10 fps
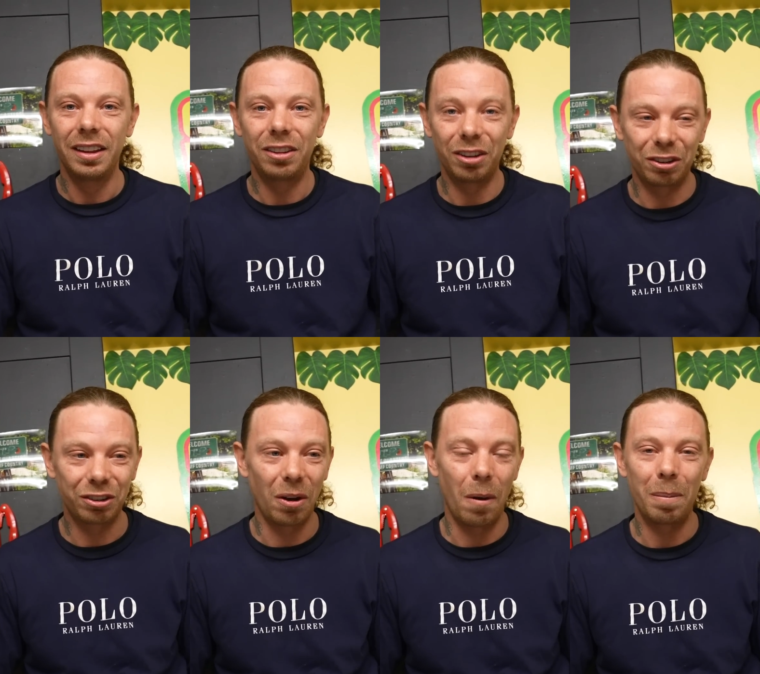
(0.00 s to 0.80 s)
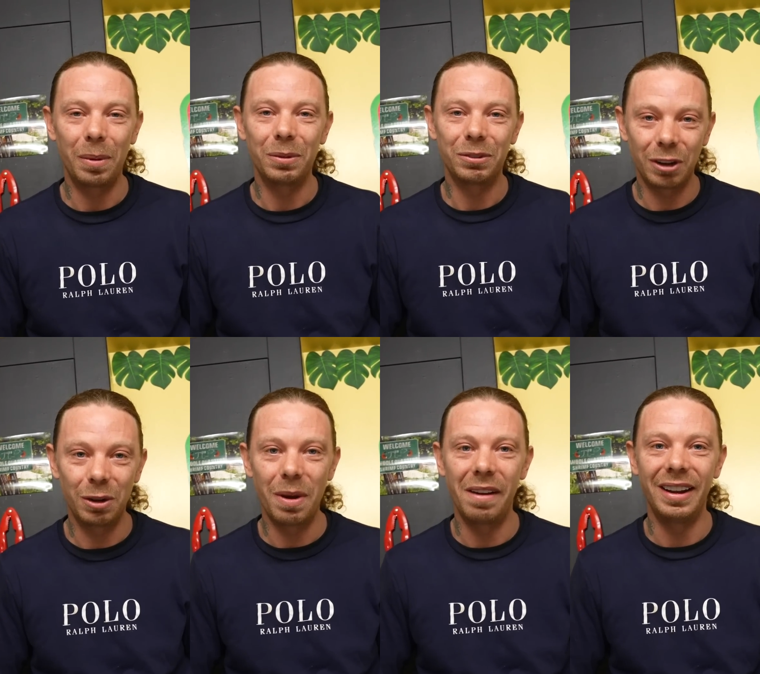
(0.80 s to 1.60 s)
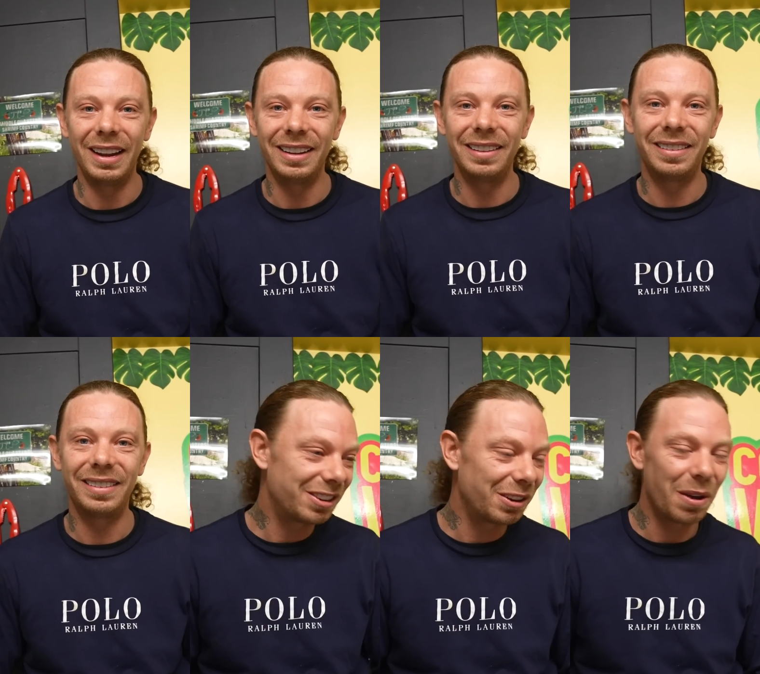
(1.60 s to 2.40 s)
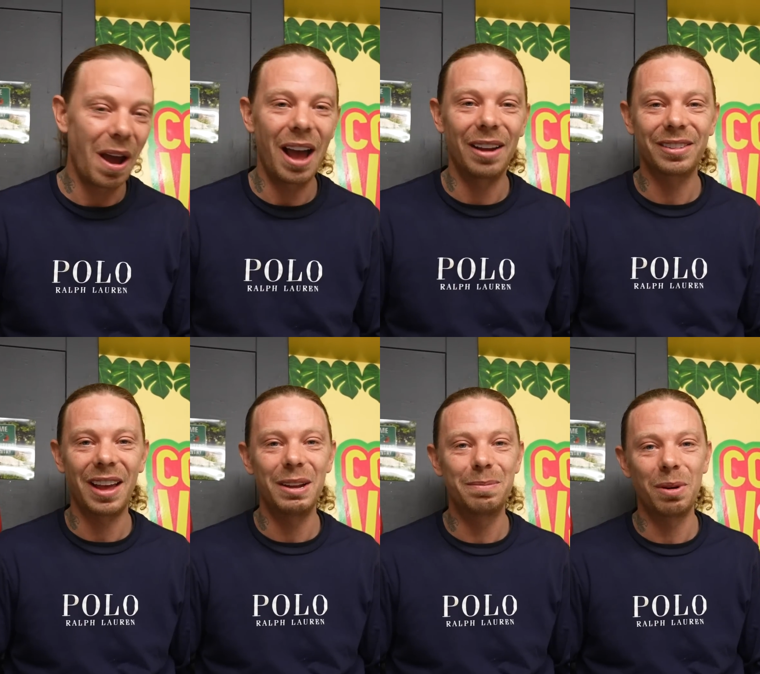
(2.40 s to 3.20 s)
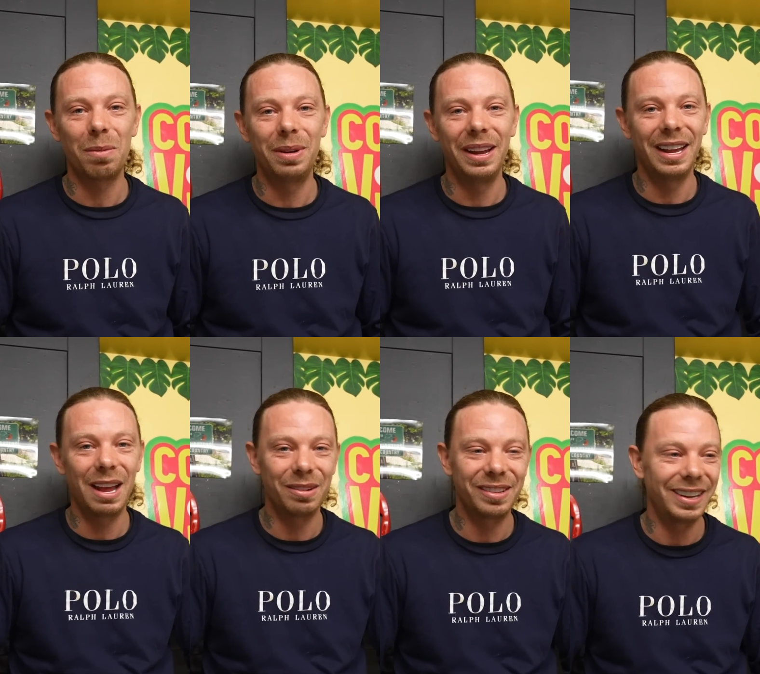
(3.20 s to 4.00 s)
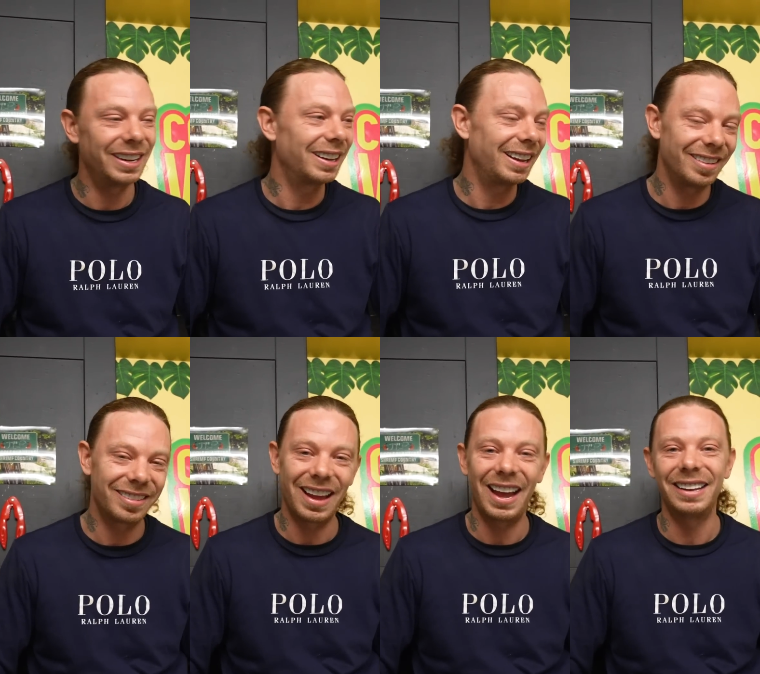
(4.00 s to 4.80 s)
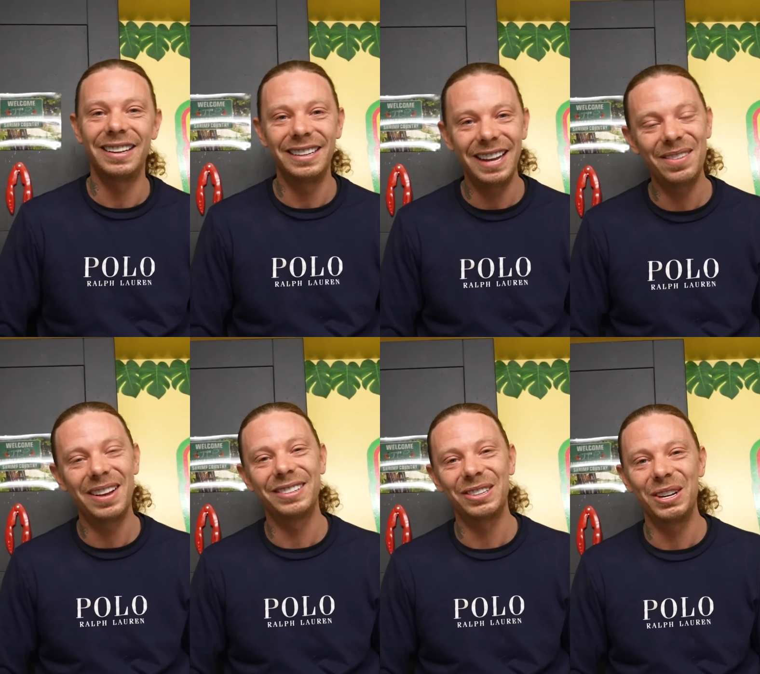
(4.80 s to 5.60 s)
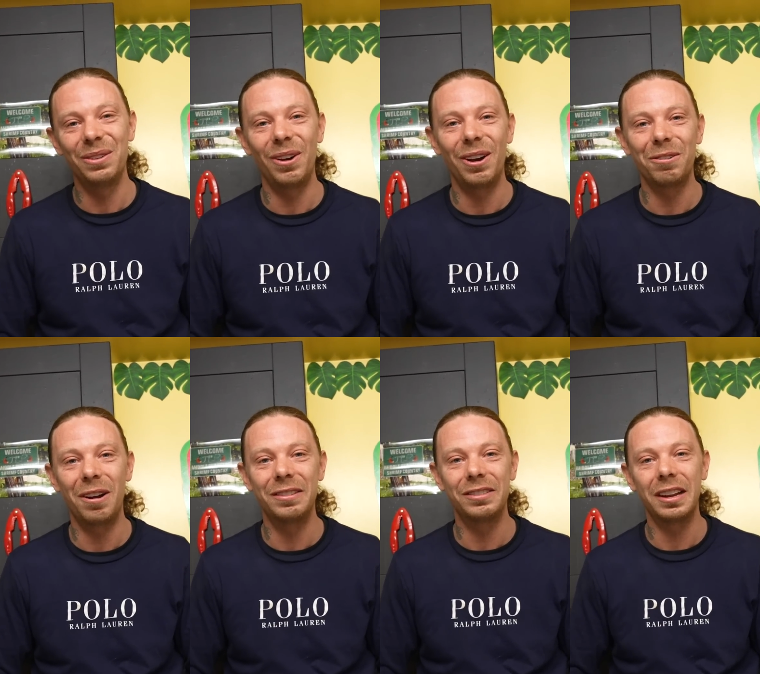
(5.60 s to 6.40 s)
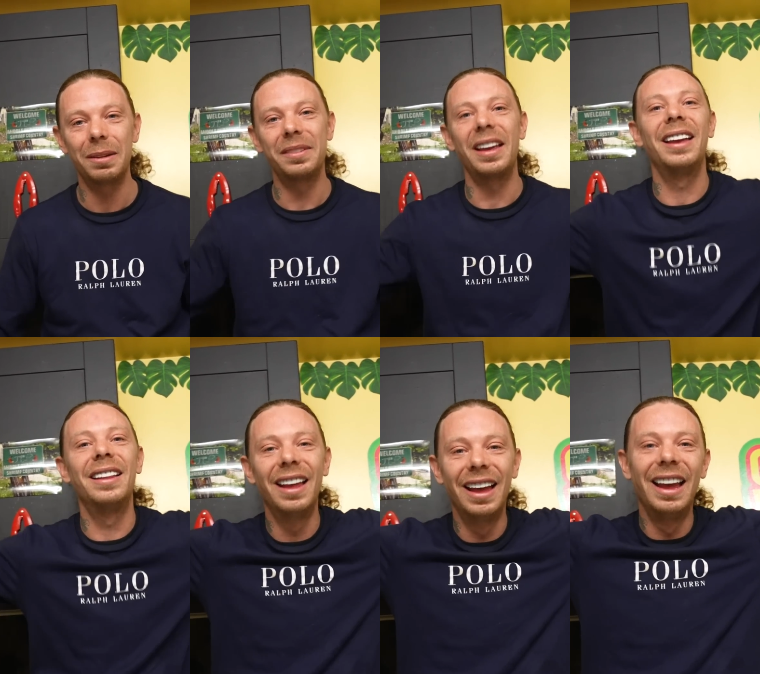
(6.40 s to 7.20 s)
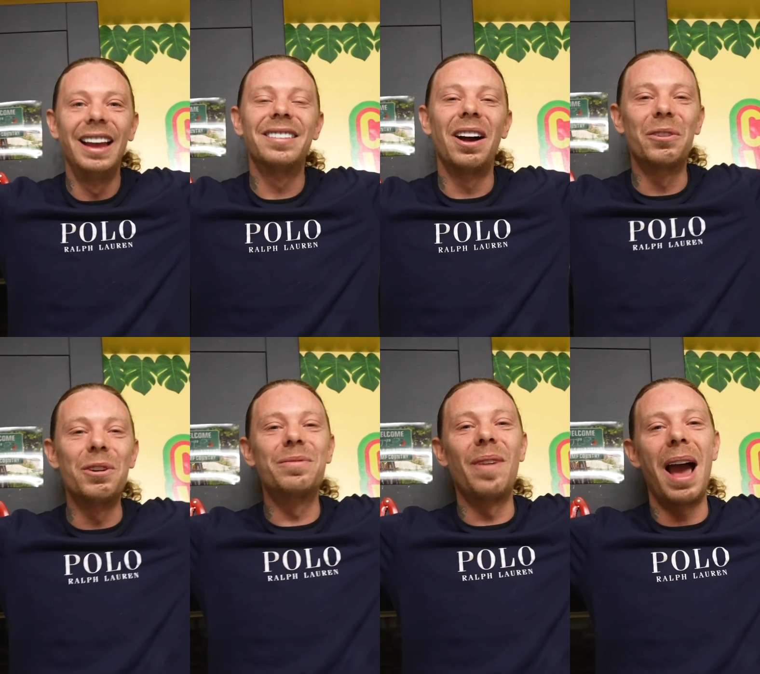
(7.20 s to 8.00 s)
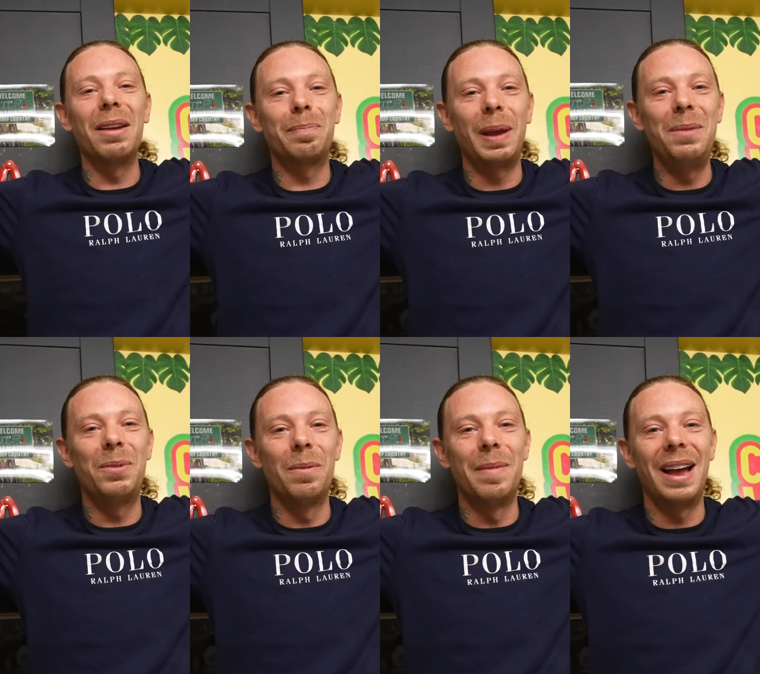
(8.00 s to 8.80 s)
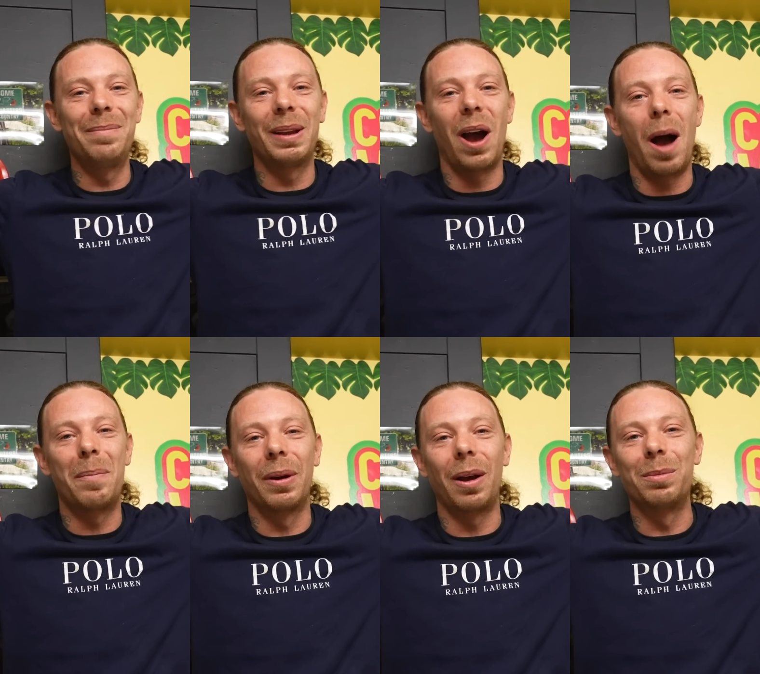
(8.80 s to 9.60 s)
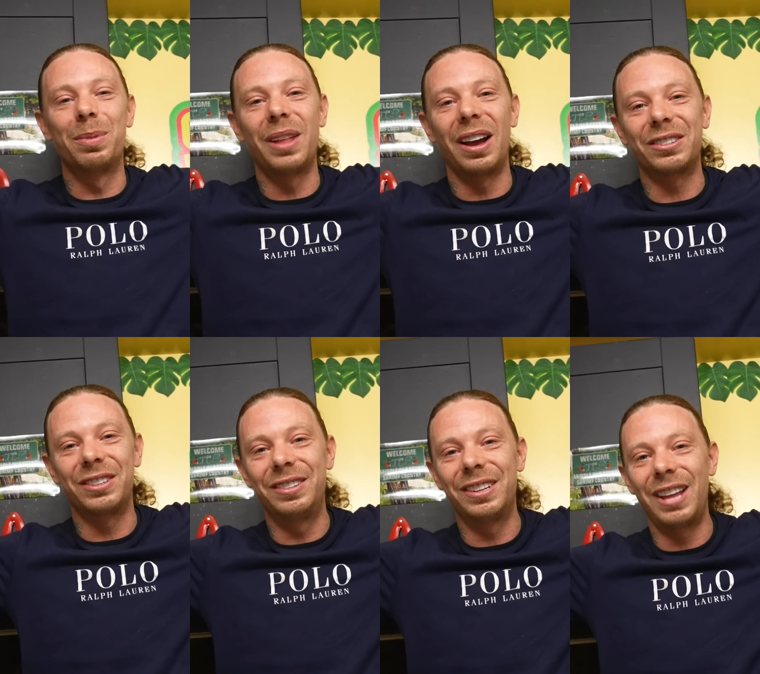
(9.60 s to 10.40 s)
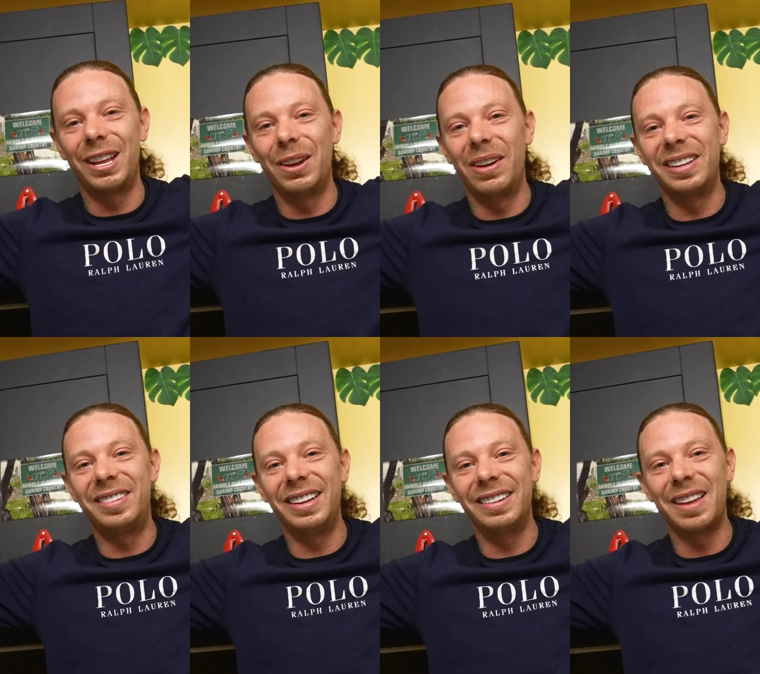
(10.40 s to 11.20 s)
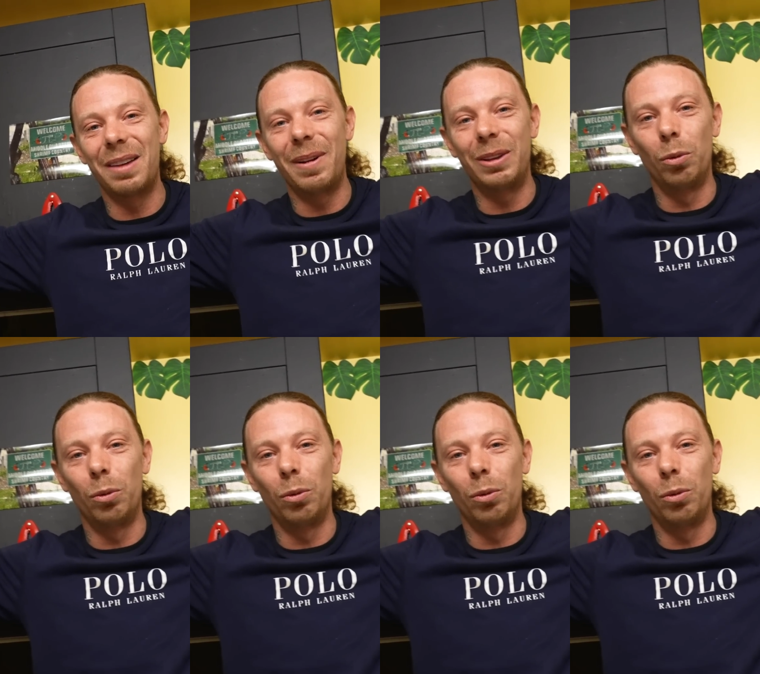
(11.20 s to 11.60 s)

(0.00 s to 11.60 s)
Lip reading: to the shop, show you where it is, show you outside properly and everything and inside, and yeah man, show you where I'm going, do you know what I'm saying? So good vibes people, man. Big up and coming productions, you don't know how the things hit, man.